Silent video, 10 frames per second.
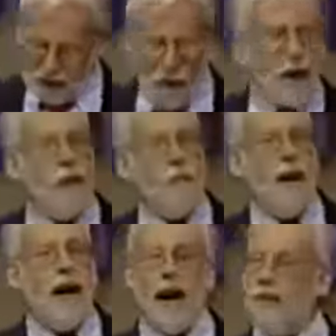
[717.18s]
So
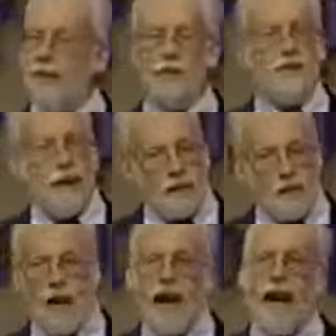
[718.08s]
anyway, I was very,
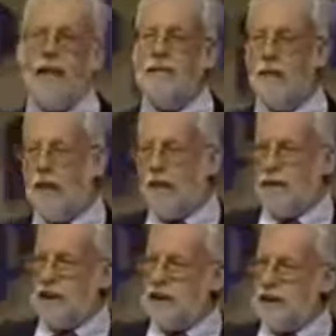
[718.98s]
very active in all
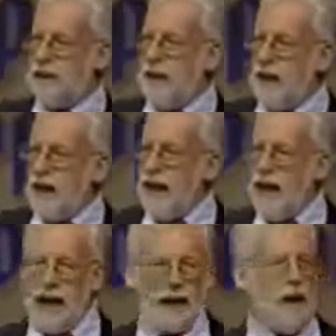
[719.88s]
of this.
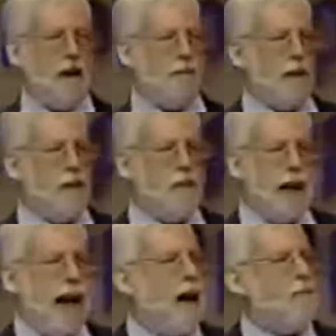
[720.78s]
And um, then
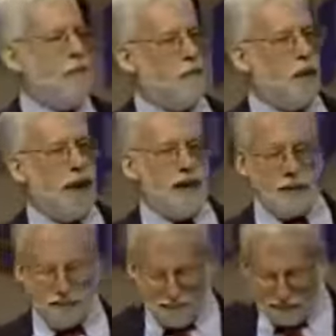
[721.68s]
what happened
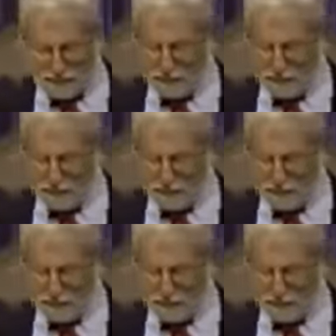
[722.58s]
was,